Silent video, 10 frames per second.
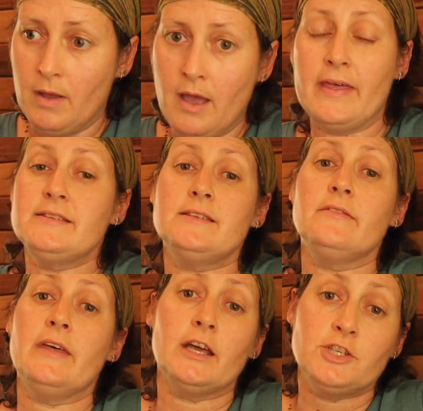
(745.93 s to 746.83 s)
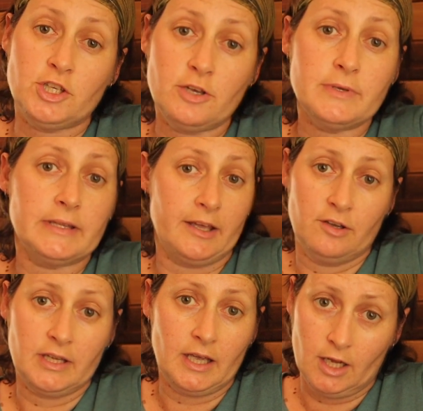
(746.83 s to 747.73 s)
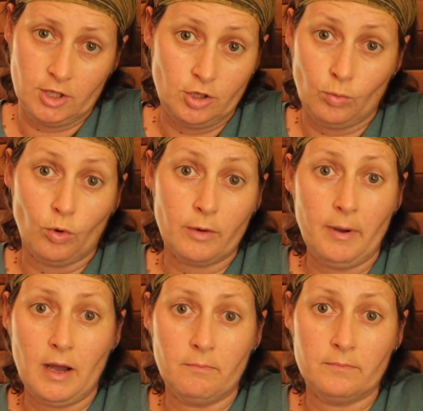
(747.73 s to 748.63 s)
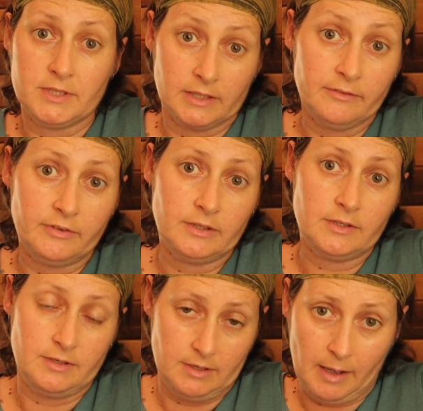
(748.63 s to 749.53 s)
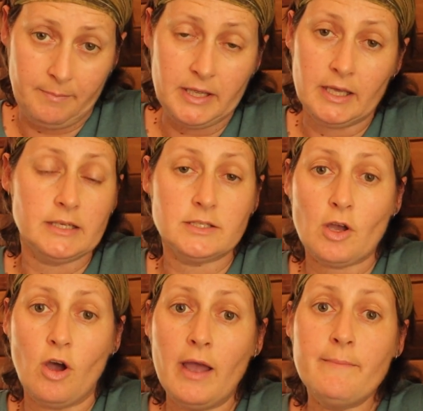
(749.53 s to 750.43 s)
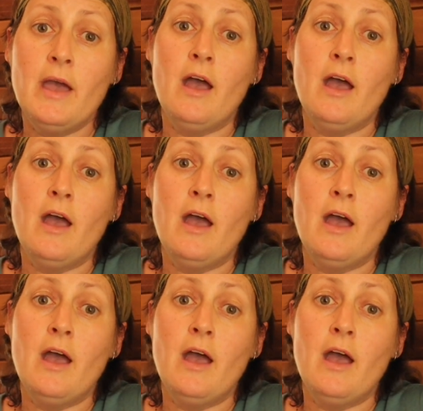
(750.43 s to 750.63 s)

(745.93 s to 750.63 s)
And they said that assuming they could get a new water pump delivered up here in time,